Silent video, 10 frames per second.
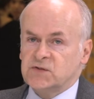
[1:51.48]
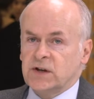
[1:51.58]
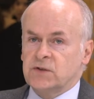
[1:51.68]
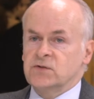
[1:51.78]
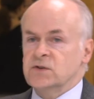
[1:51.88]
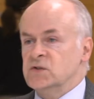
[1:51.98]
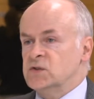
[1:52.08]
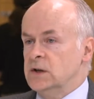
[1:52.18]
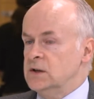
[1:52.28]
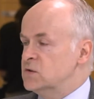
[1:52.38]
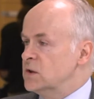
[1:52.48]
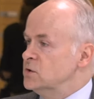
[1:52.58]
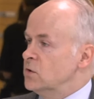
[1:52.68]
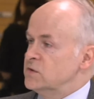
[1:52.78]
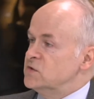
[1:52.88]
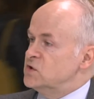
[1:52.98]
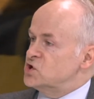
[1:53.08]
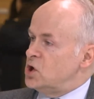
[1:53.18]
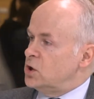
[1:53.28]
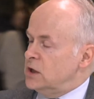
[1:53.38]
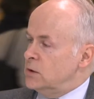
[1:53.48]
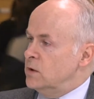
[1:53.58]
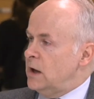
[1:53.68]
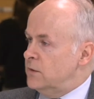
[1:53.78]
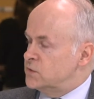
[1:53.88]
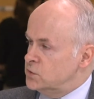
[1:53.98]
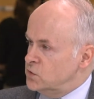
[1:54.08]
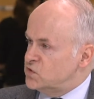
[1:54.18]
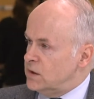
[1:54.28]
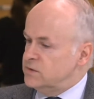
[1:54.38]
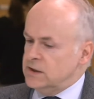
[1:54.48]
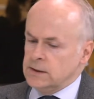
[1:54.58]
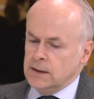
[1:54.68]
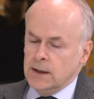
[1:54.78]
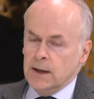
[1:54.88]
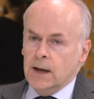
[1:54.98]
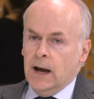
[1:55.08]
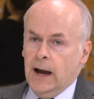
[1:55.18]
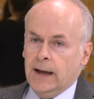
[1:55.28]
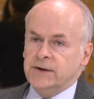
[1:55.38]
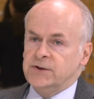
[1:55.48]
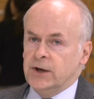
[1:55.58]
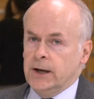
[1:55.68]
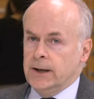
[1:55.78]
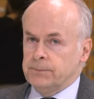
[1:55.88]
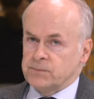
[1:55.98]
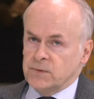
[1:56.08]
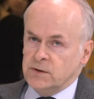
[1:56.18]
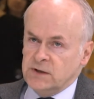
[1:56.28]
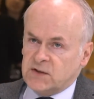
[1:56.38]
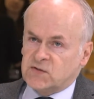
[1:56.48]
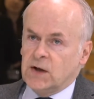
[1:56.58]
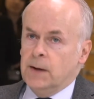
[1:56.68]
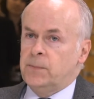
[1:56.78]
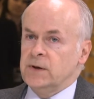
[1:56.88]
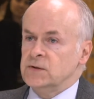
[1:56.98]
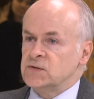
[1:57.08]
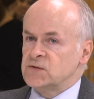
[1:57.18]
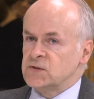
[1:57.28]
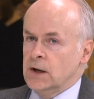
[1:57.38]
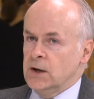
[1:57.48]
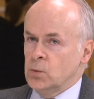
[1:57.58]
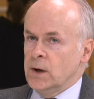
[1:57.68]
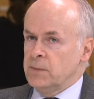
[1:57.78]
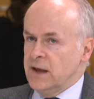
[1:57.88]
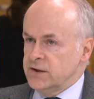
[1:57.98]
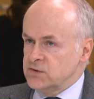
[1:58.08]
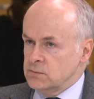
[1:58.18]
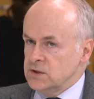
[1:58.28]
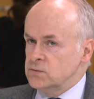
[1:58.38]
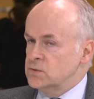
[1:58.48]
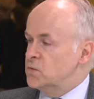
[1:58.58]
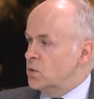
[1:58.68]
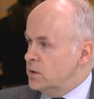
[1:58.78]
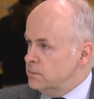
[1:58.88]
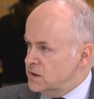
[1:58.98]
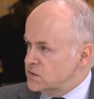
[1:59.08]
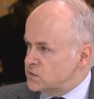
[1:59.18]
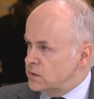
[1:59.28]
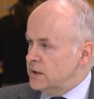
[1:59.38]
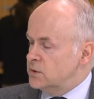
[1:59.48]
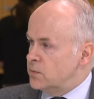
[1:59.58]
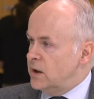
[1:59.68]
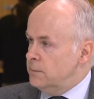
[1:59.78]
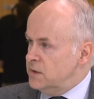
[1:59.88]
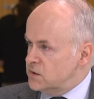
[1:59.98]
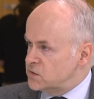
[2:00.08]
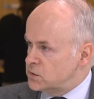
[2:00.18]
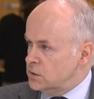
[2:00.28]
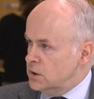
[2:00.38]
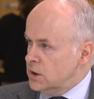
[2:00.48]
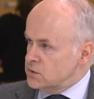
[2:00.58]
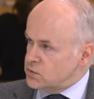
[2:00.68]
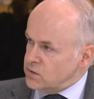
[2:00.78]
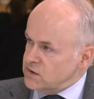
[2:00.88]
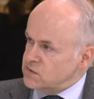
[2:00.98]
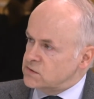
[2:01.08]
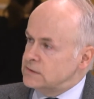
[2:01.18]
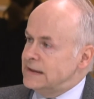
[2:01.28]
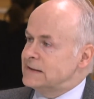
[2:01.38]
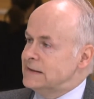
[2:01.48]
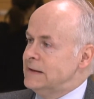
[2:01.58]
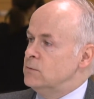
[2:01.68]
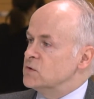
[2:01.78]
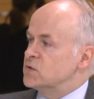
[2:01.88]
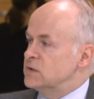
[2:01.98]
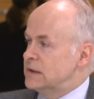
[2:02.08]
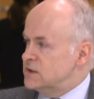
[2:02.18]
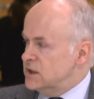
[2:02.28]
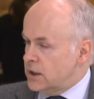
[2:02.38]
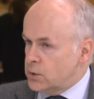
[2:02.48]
Secretary, he said, this is shocking, we have to do something. And next up is we are planning to meet with the Foreign Minister and the Prime Minister to raise it on that level so that they are